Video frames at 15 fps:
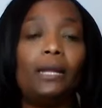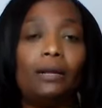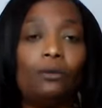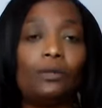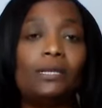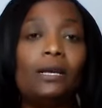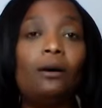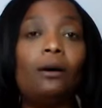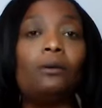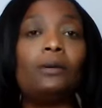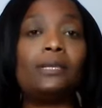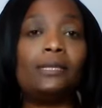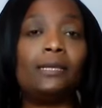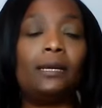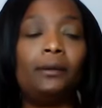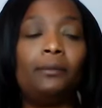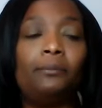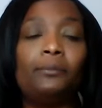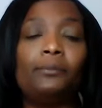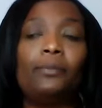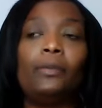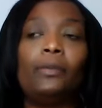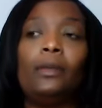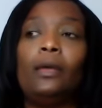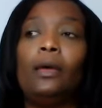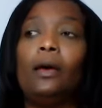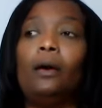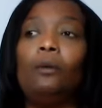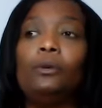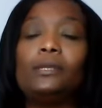But that was how I was seen.
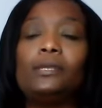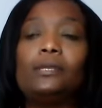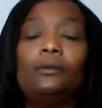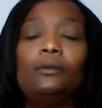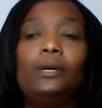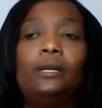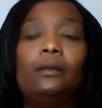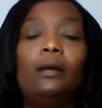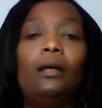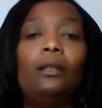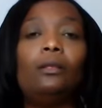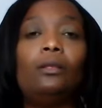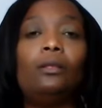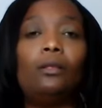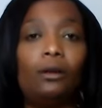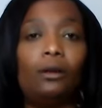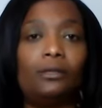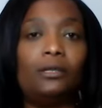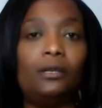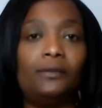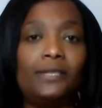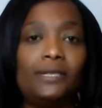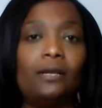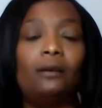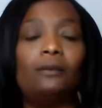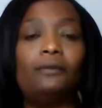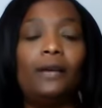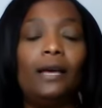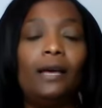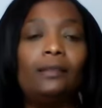I was doing a lot of
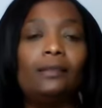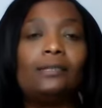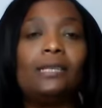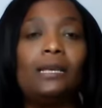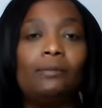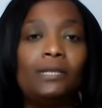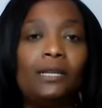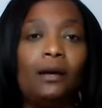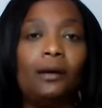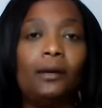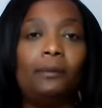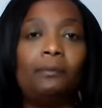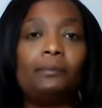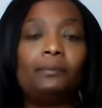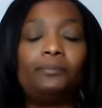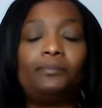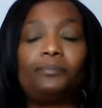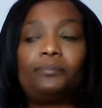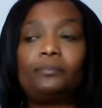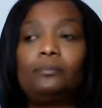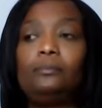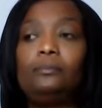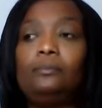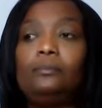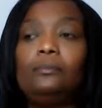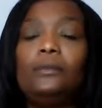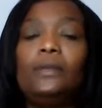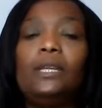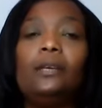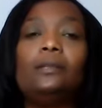stuff at the same time.
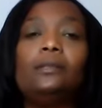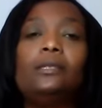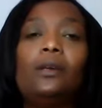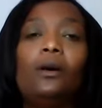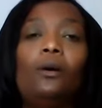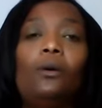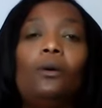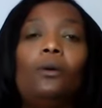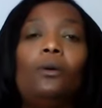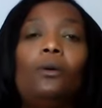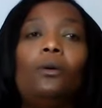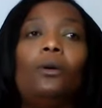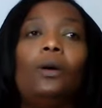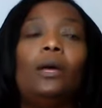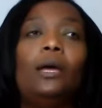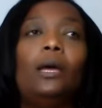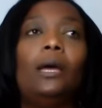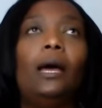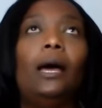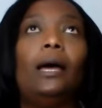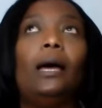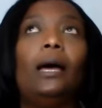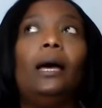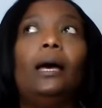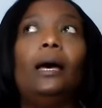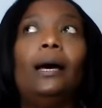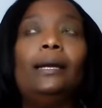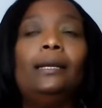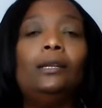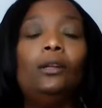And so
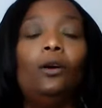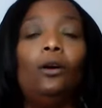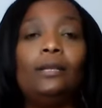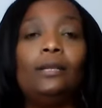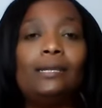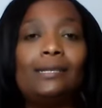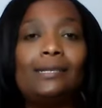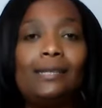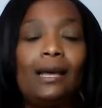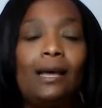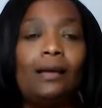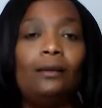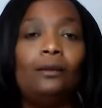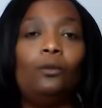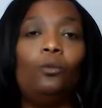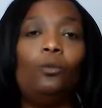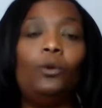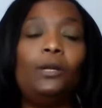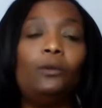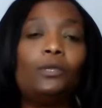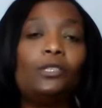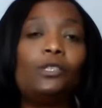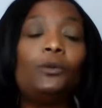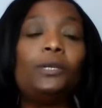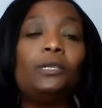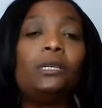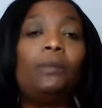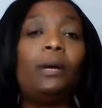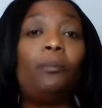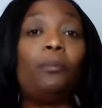I didn't understand what it was
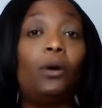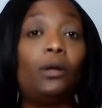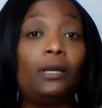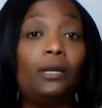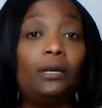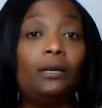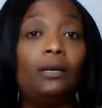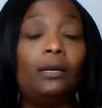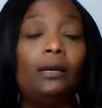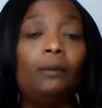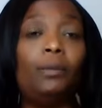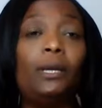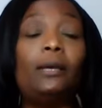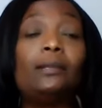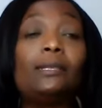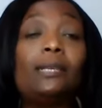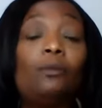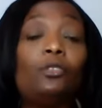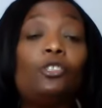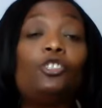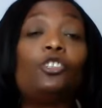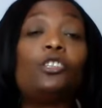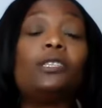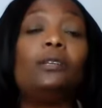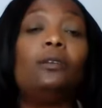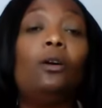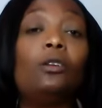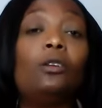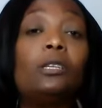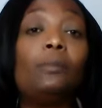doing to my body, because I was just
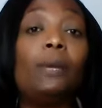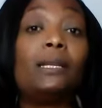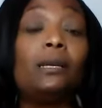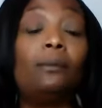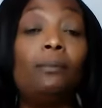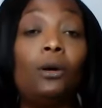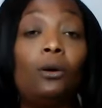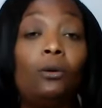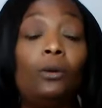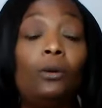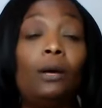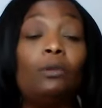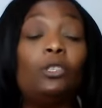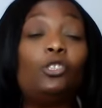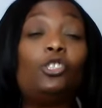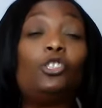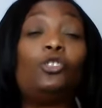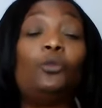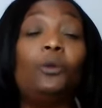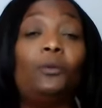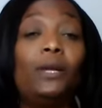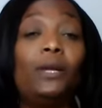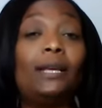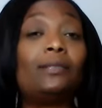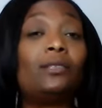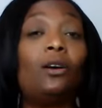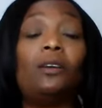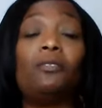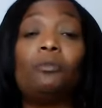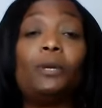in automatic mode. I was just doing what I
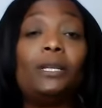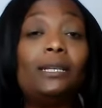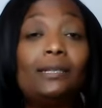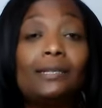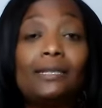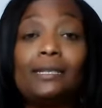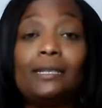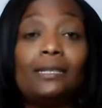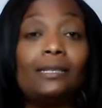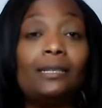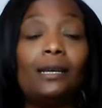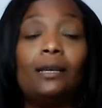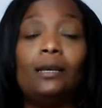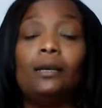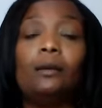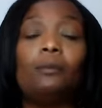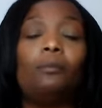saw everybody else did.